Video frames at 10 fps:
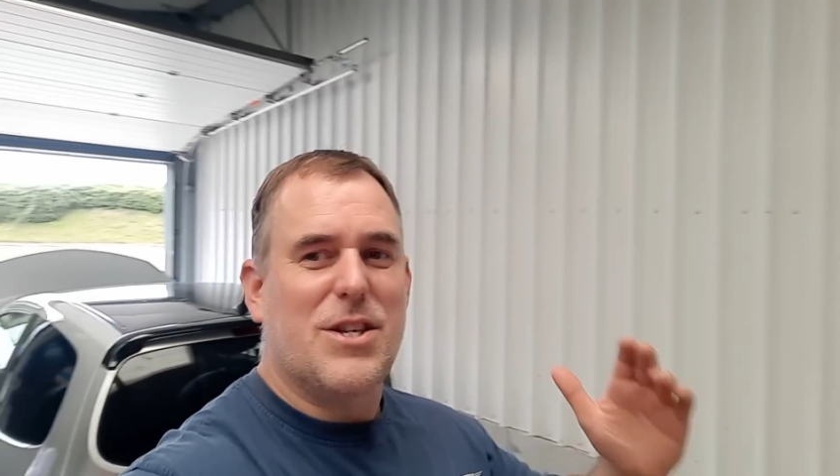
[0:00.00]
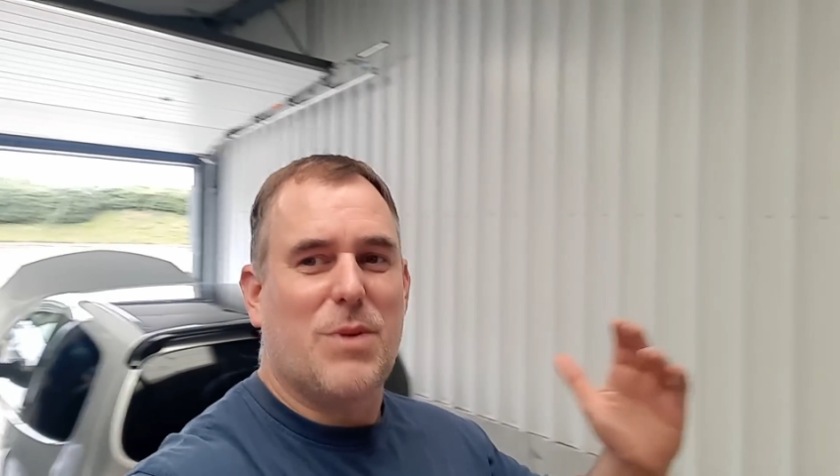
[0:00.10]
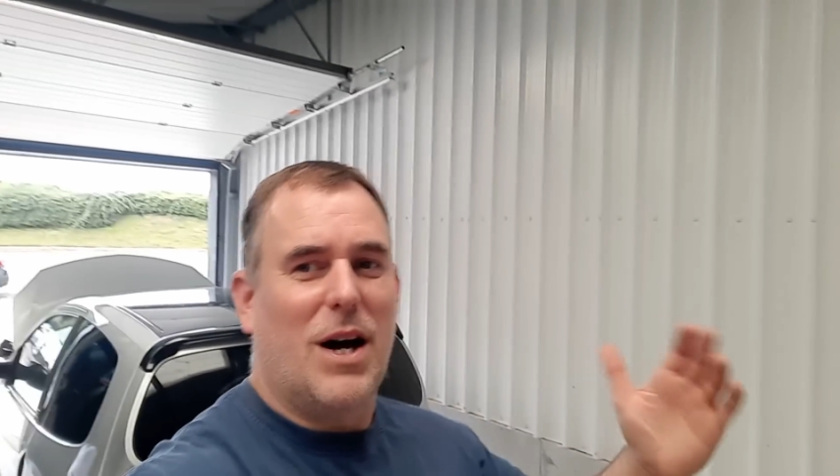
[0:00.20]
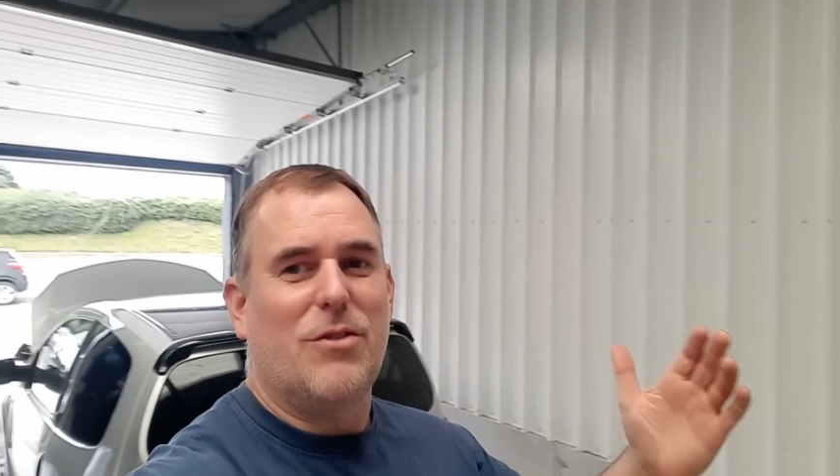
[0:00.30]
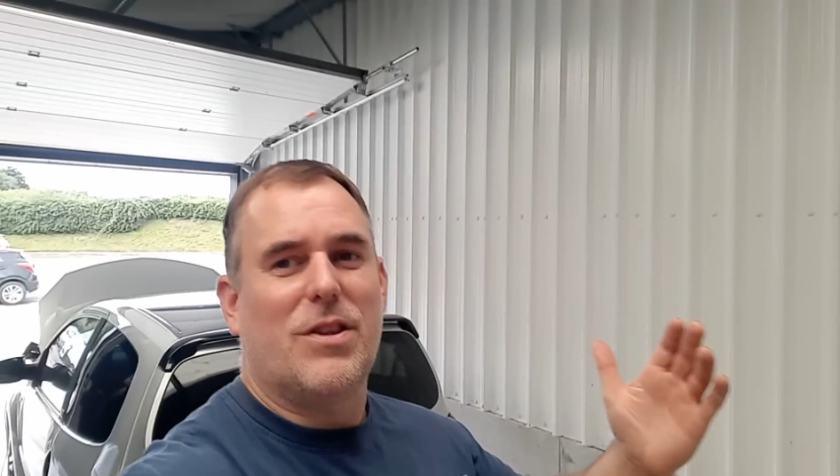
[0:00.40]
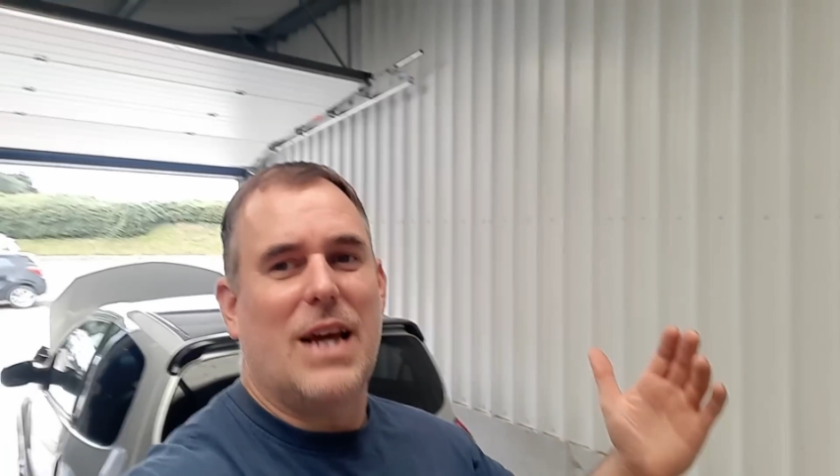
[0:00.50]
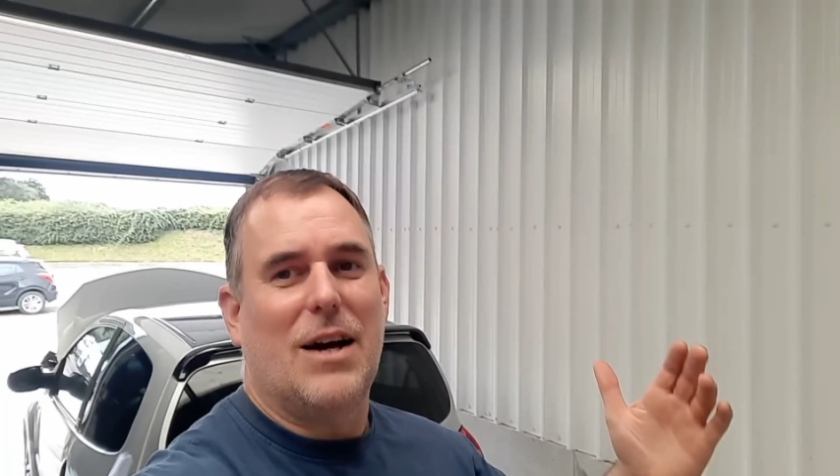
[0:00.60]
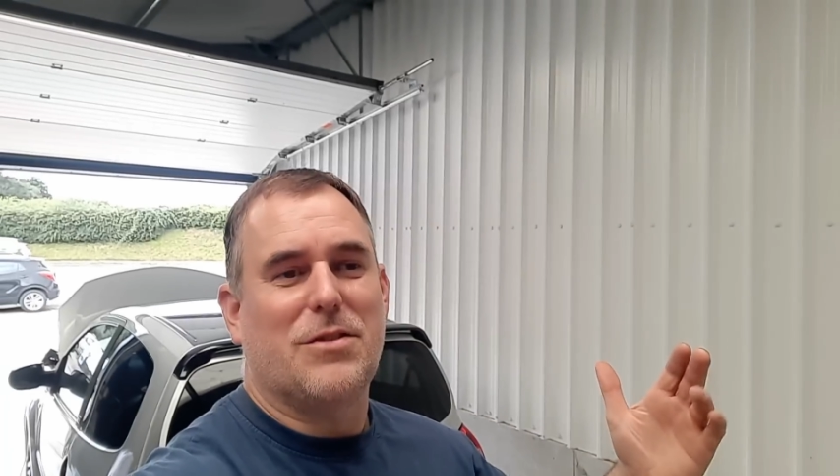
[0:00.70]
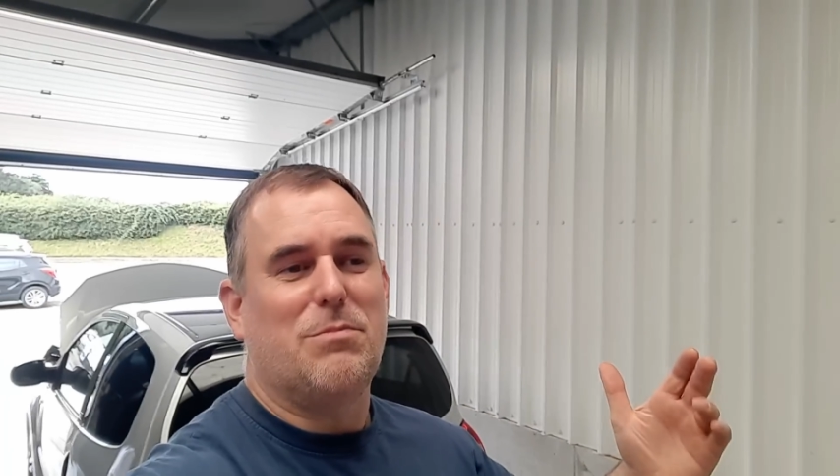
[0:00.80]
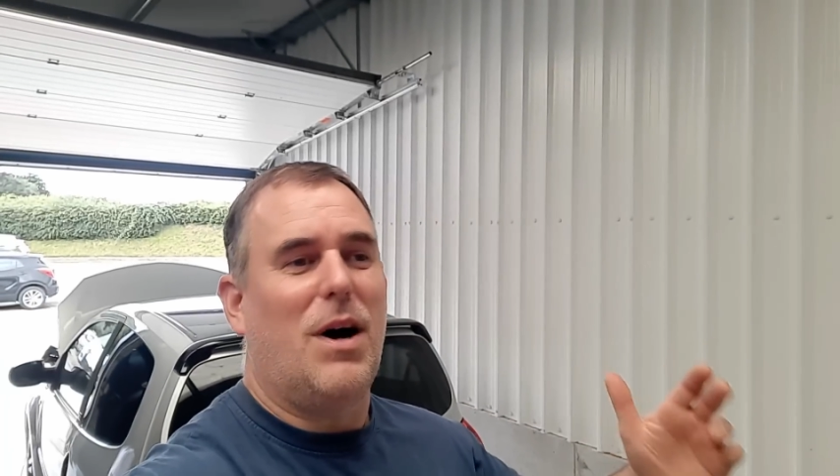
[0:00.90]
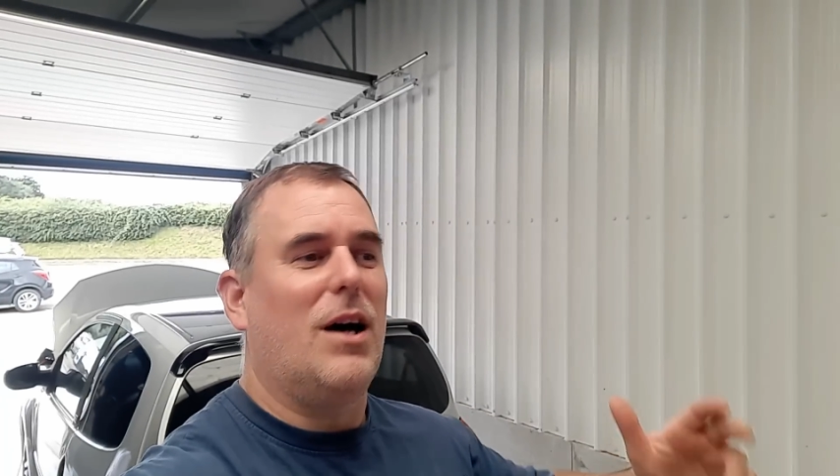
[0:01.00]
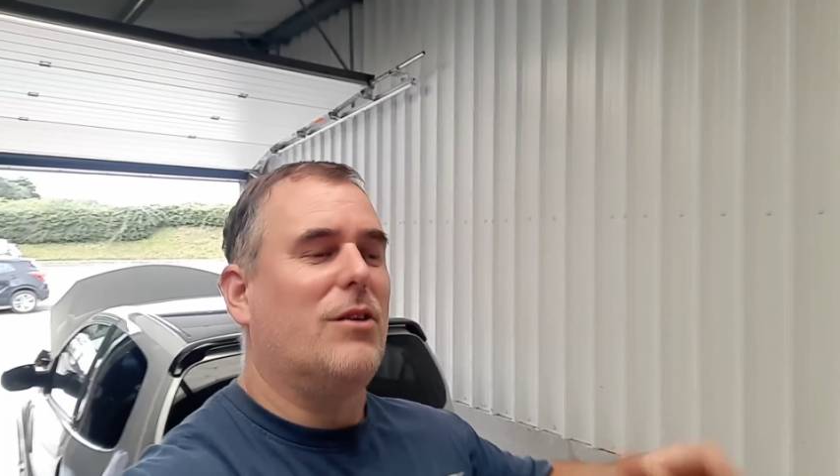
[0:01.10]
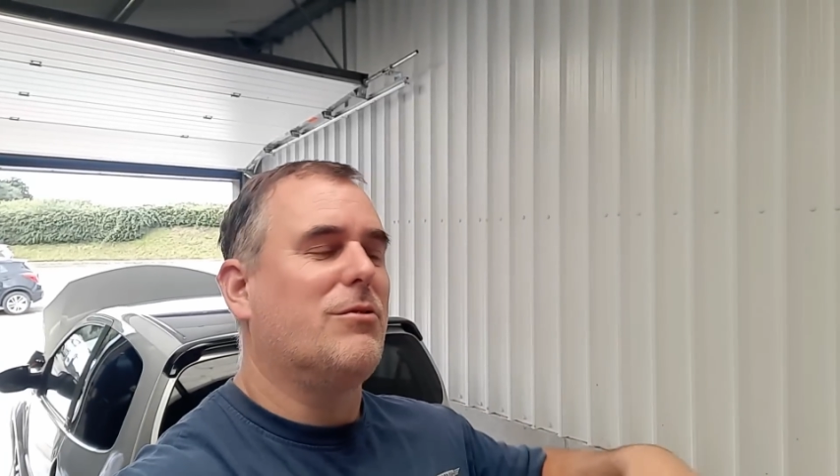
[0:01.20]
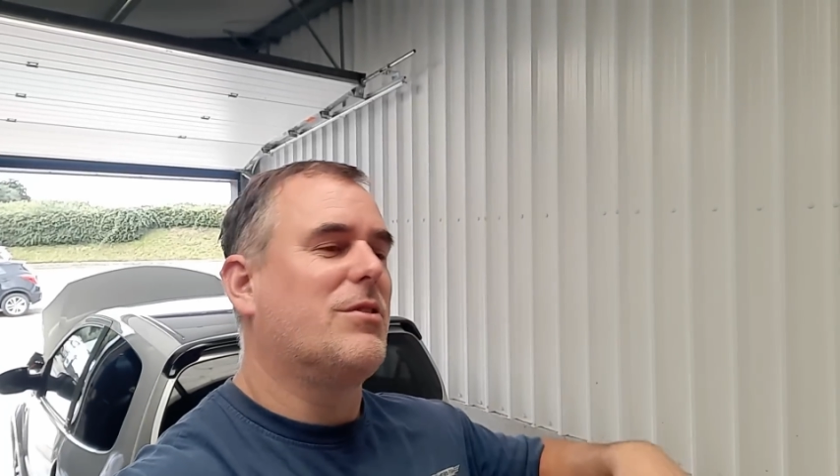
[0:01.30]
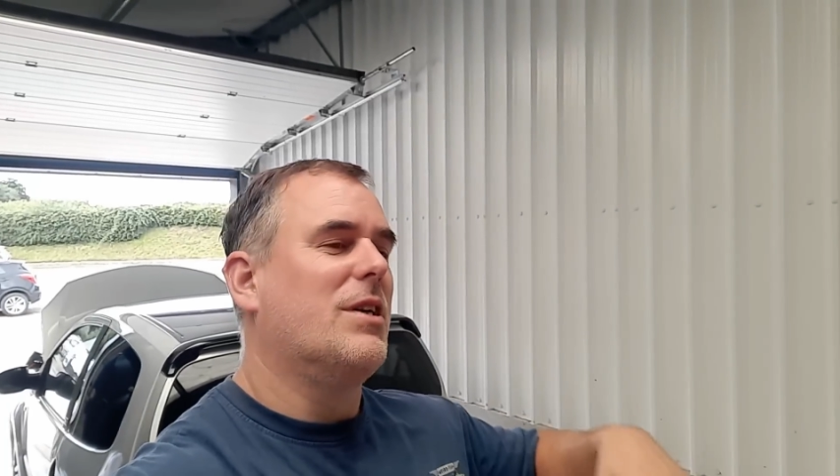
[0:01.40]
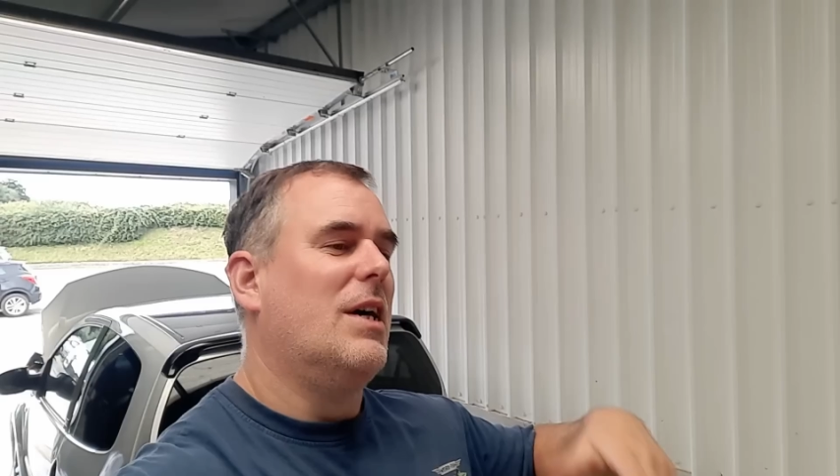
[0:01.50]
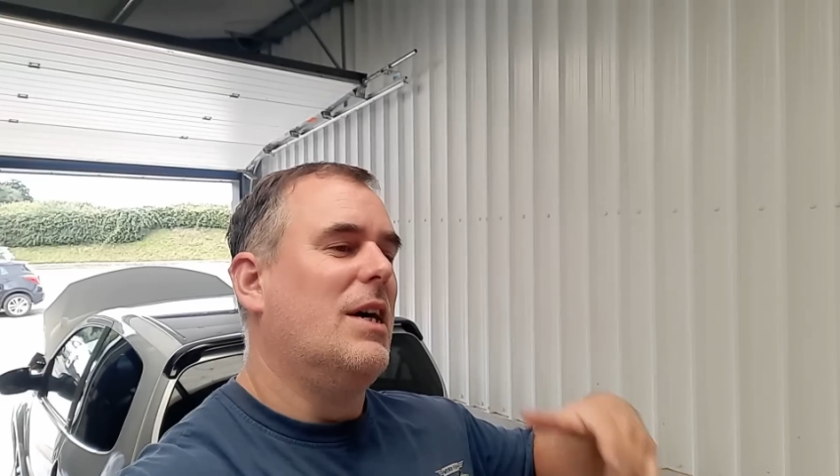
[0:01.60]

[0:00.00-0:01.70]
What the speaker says: to 100,000 miles.